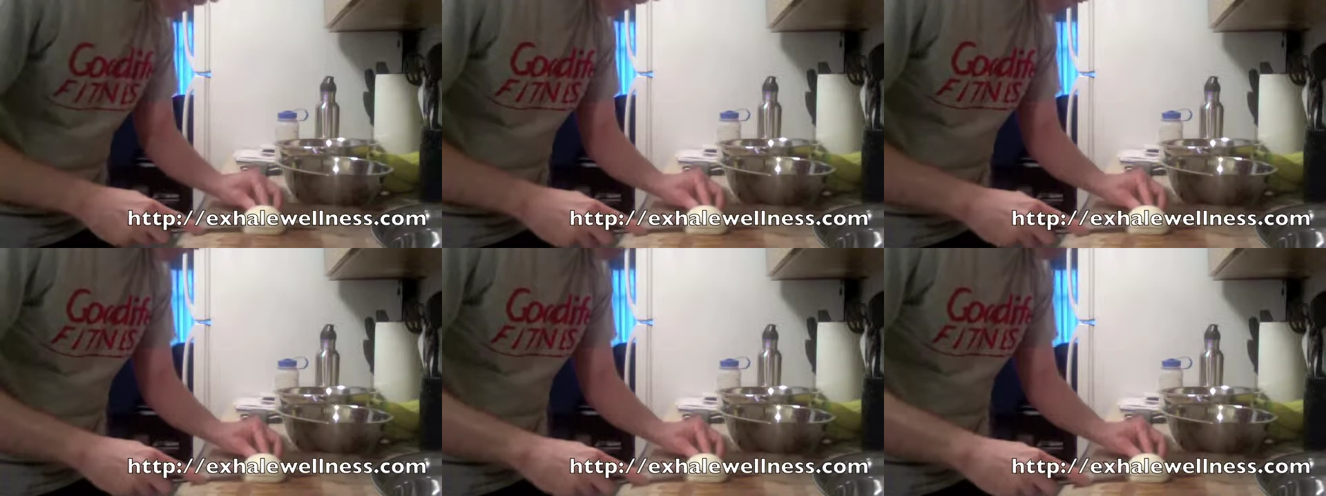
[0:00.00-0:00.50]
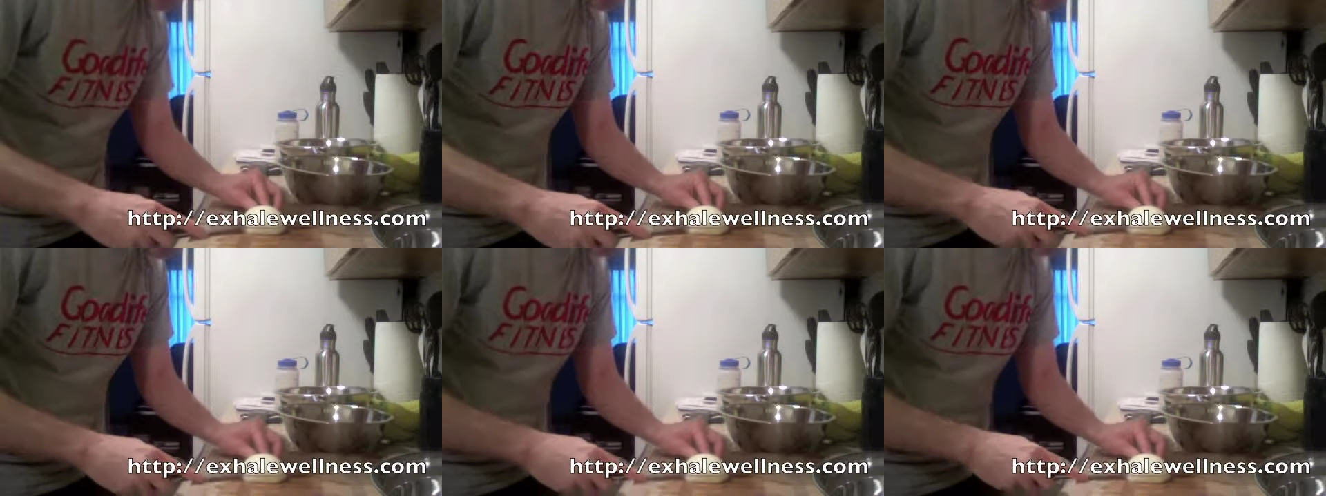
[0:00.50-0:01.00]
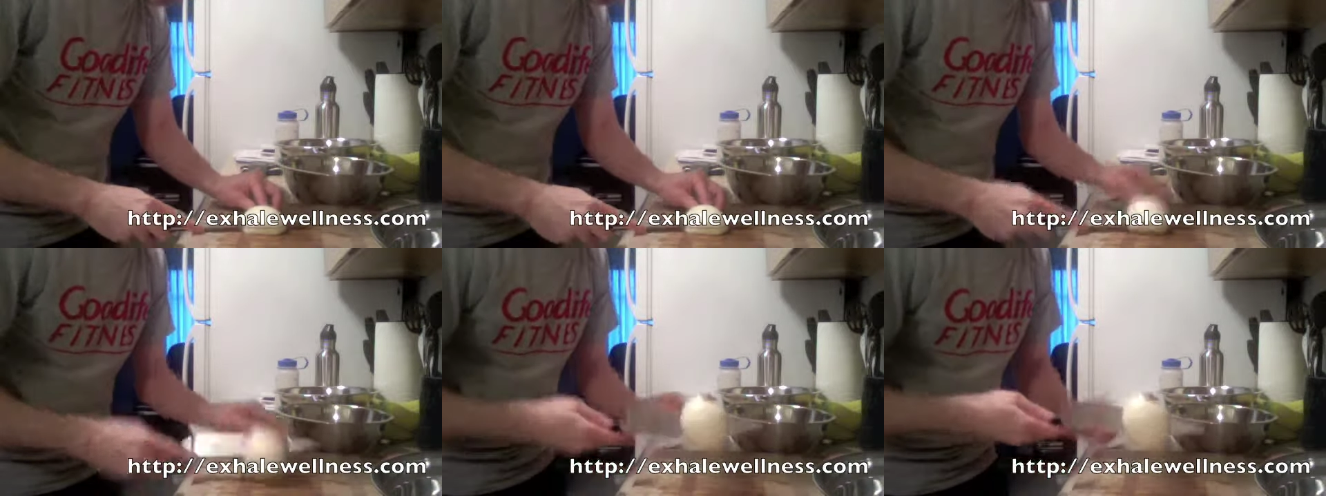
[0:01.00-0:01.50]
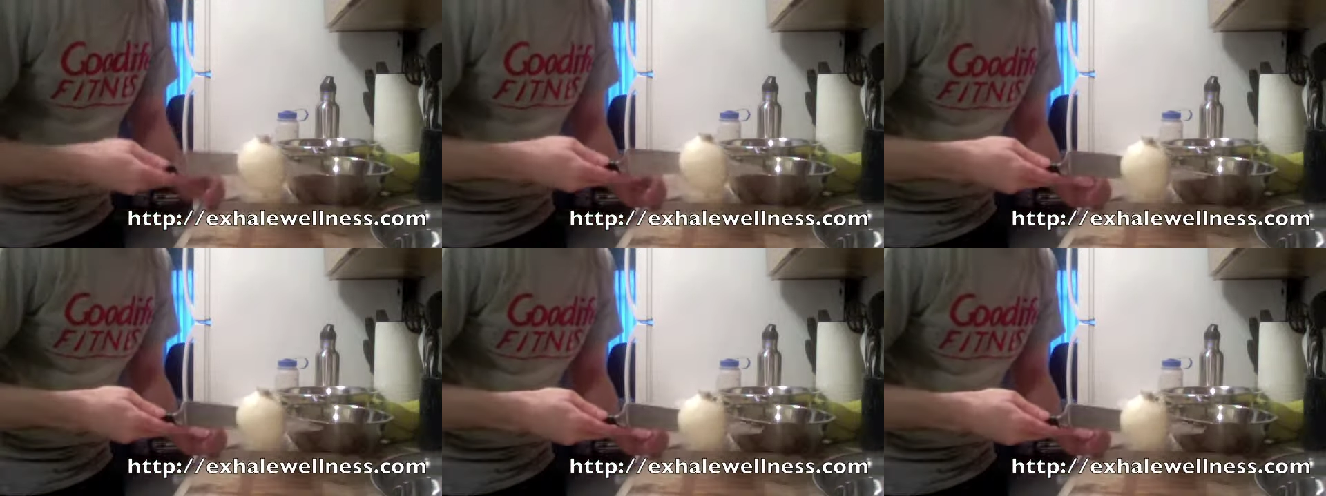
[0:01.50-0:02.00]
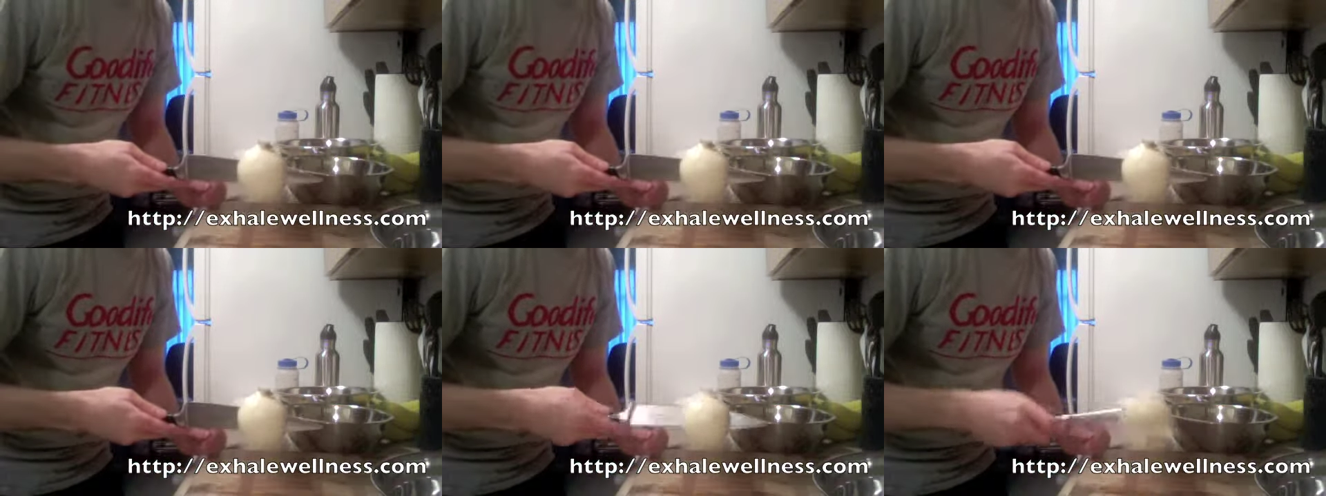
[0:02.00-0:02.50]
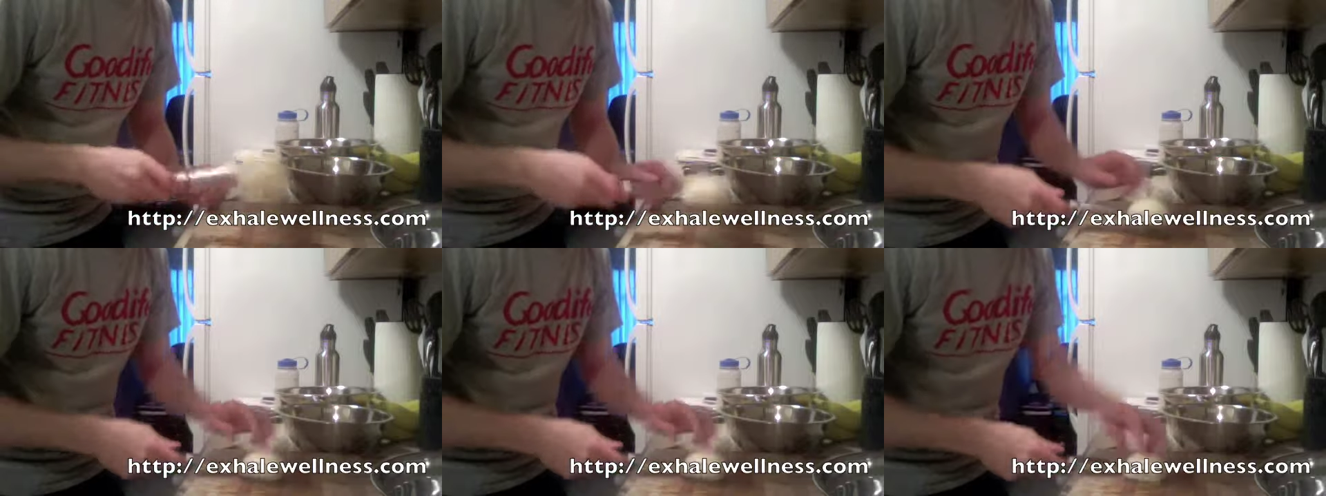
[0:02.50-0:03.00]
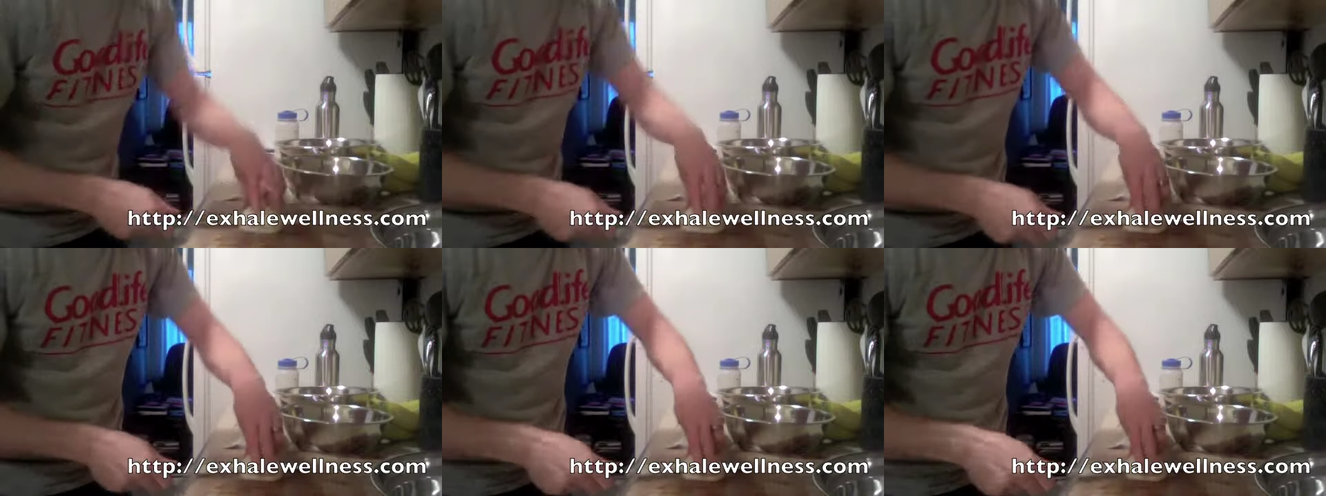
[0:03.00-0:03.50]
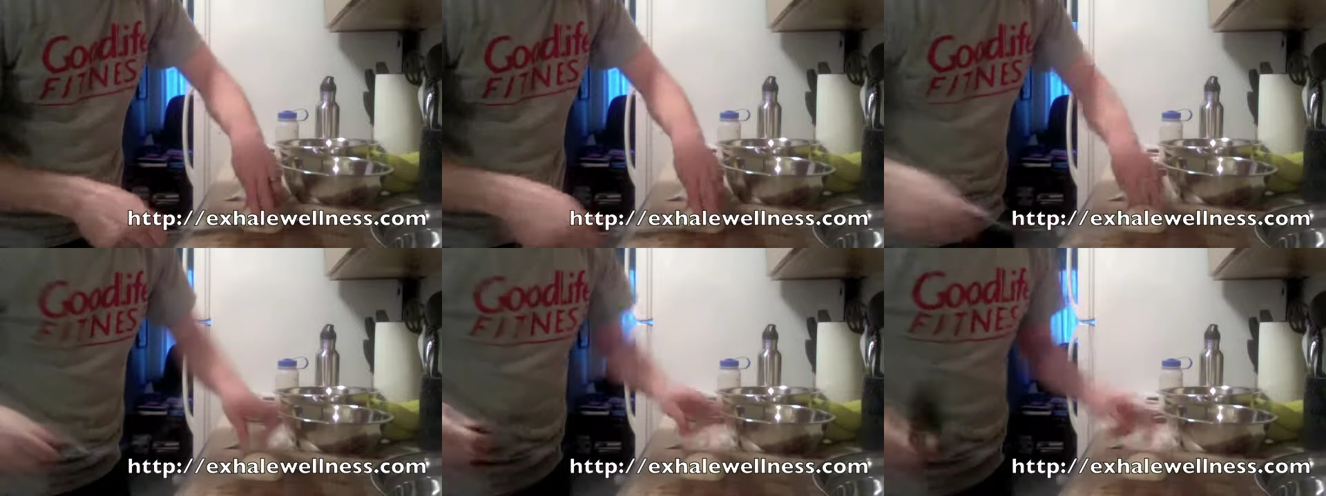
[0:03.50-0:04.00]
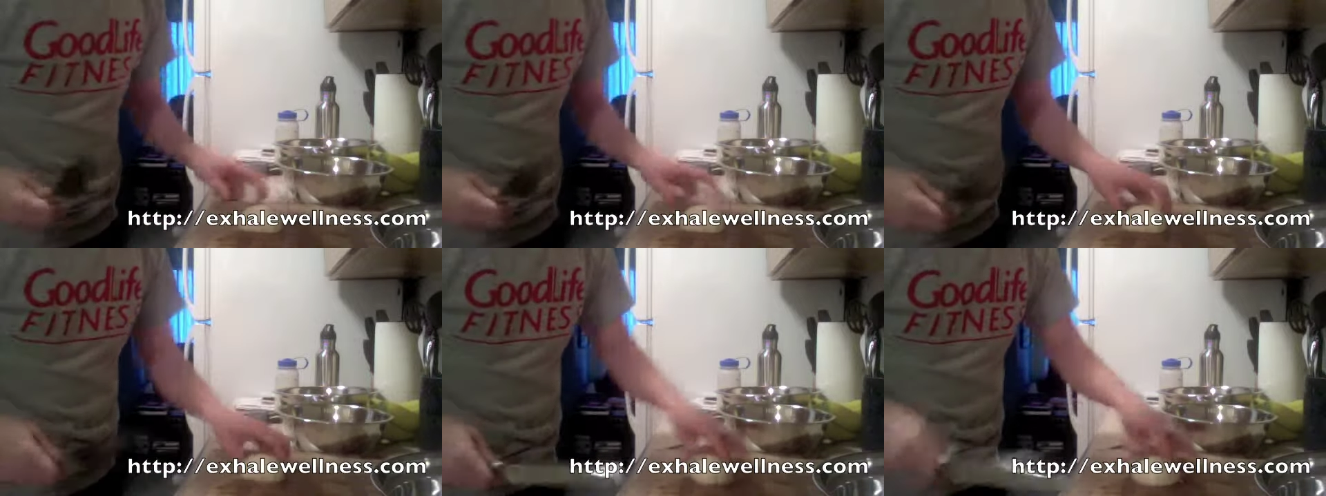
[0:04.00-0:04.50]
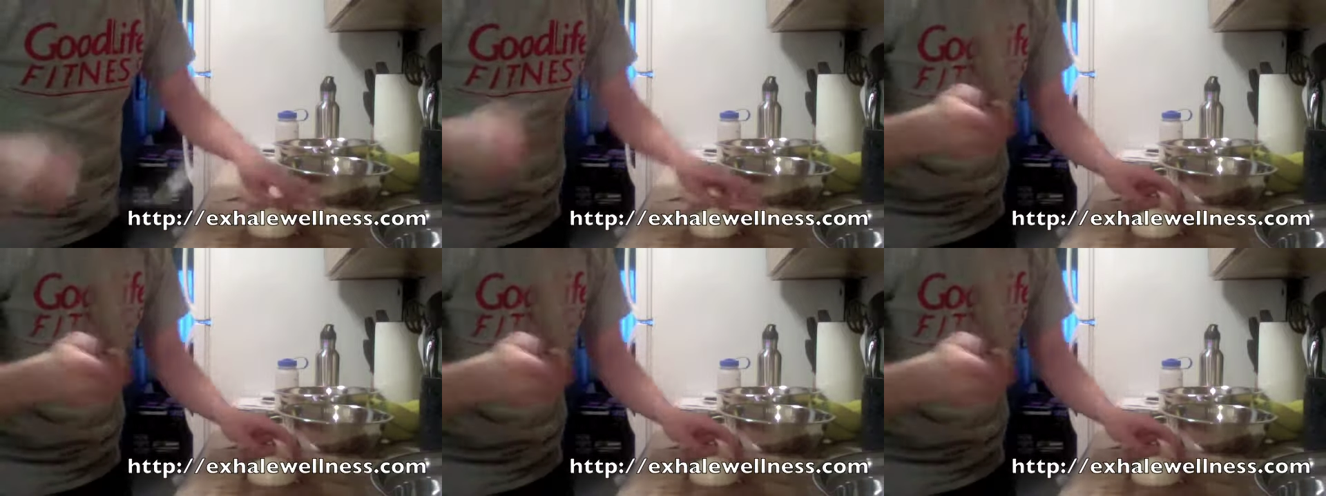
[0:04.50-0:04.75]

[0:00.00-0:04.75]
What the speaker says: Nobody's mouth can be seen.